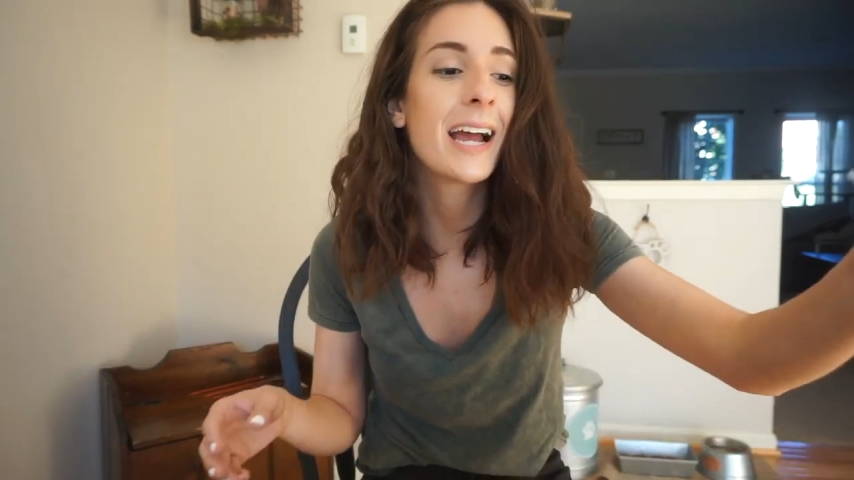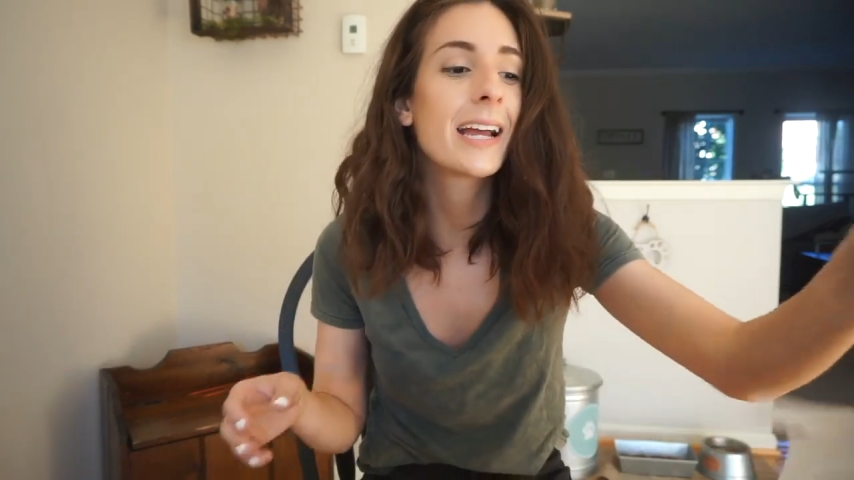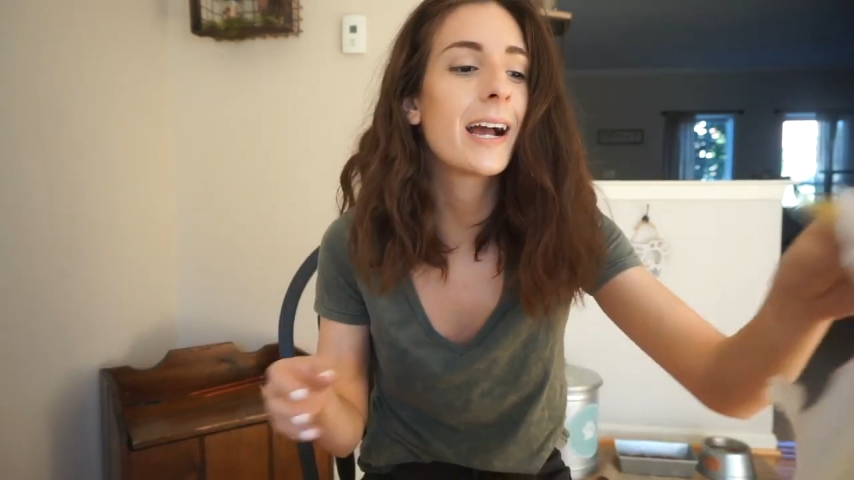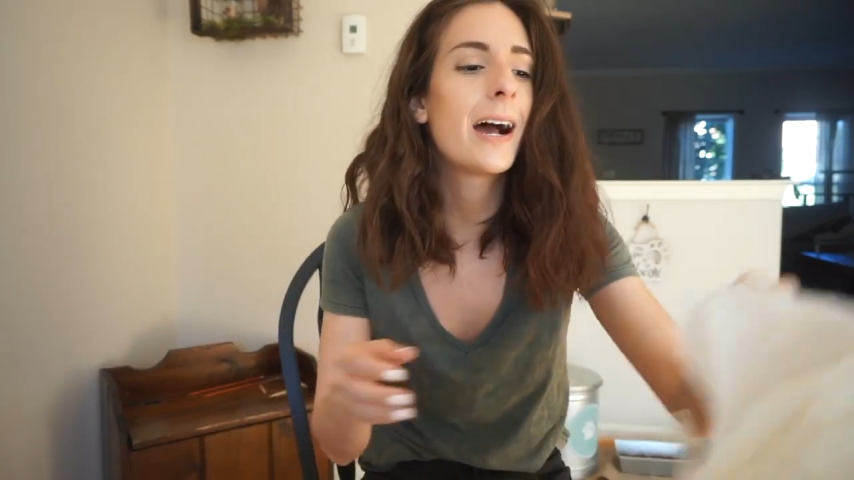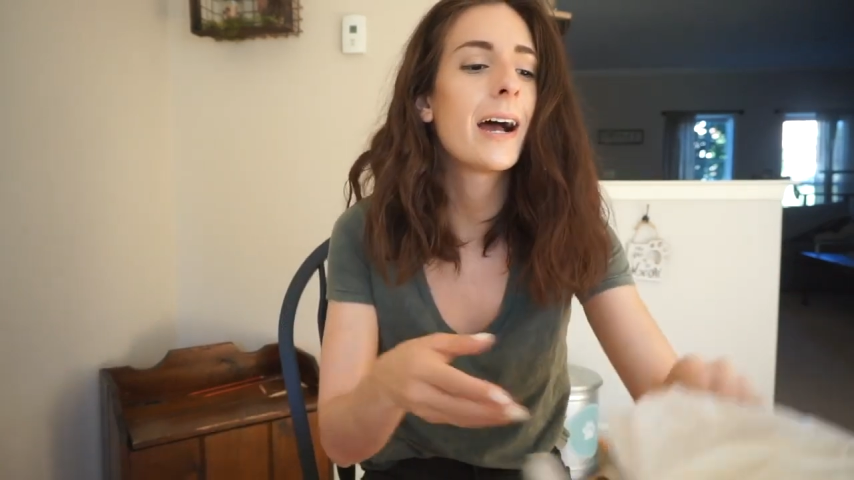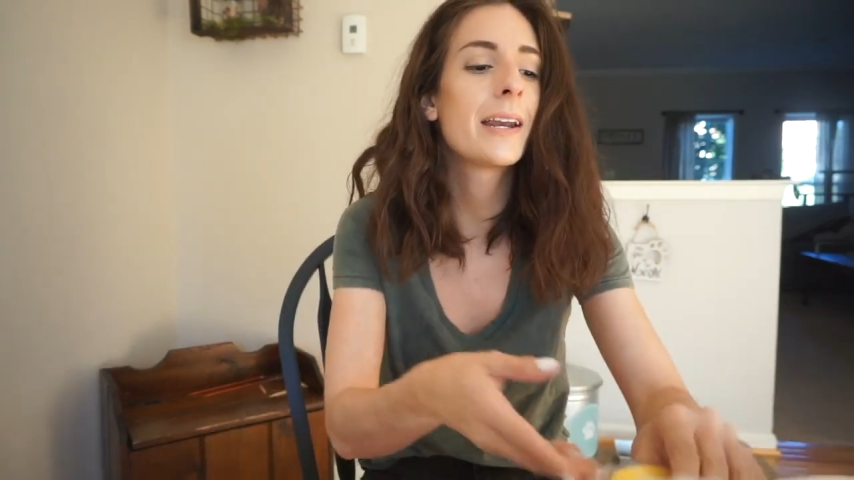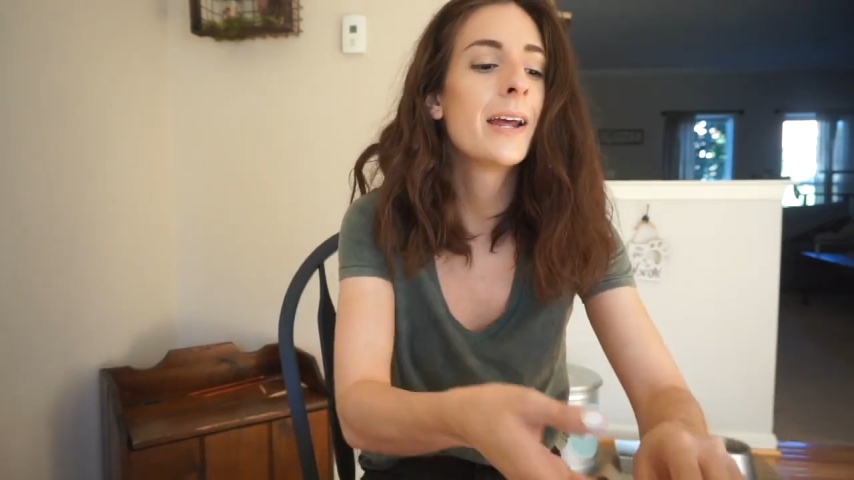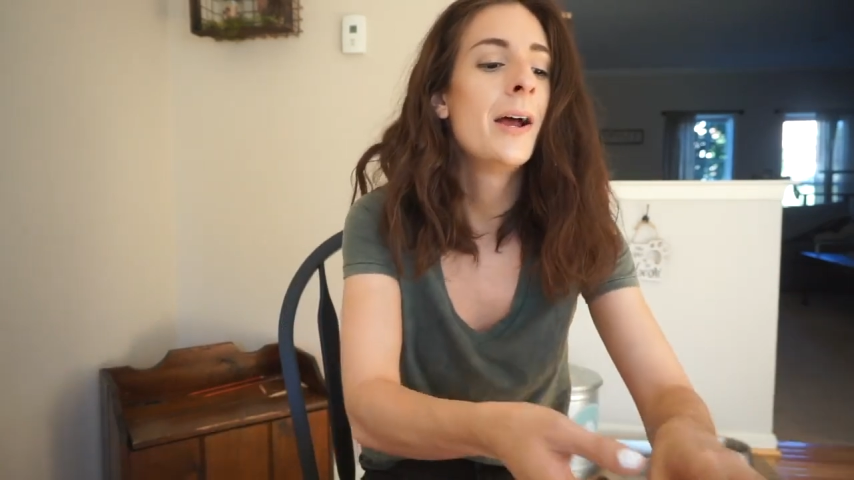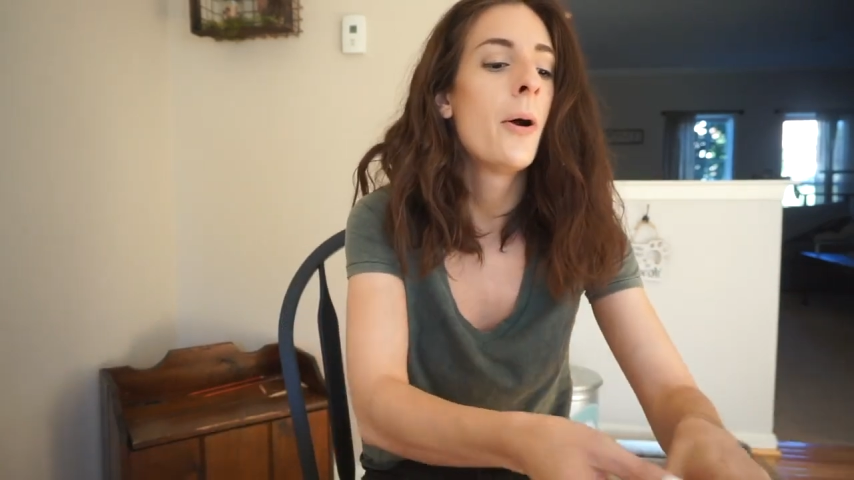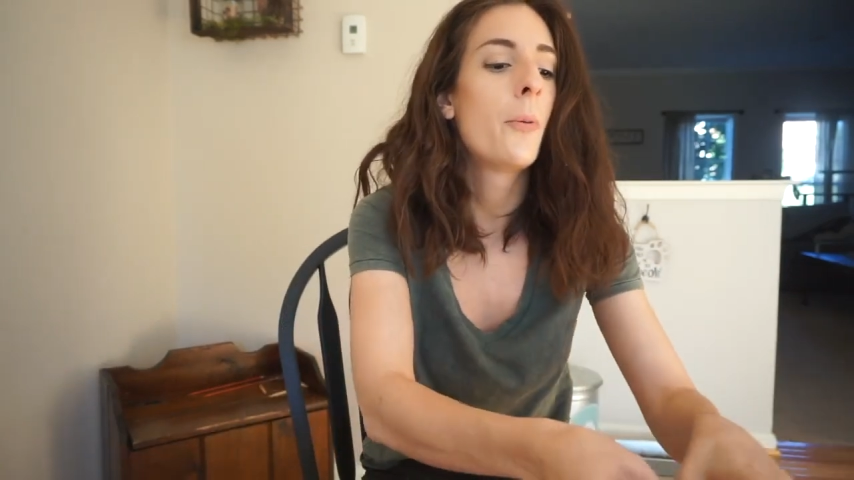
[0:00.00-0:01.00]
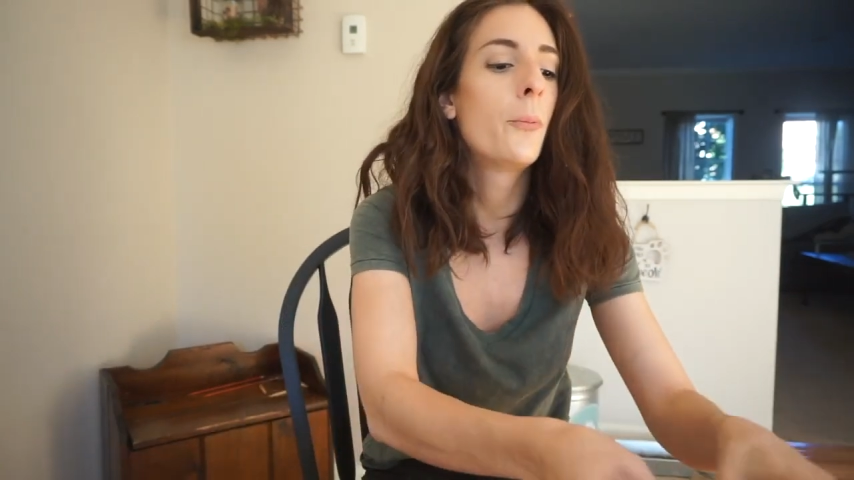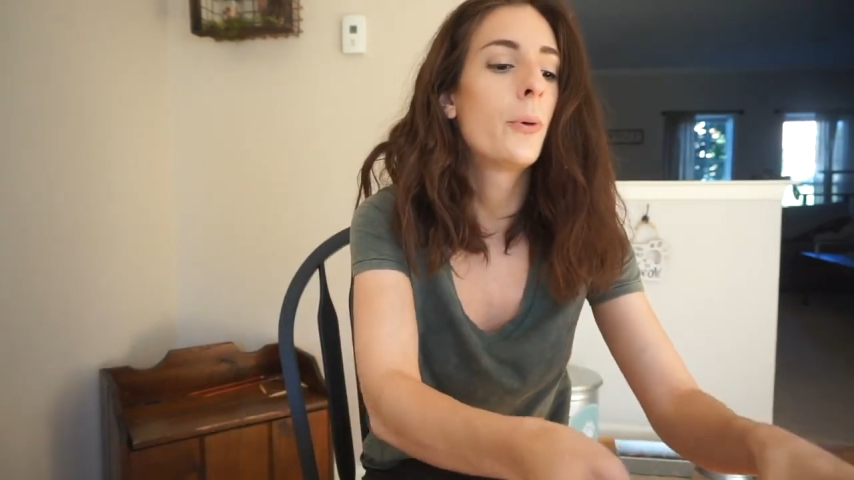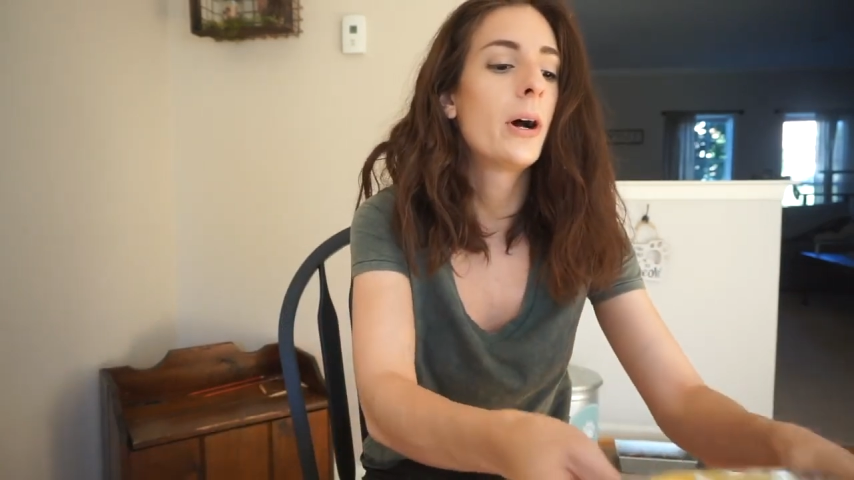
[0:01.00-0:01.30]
I got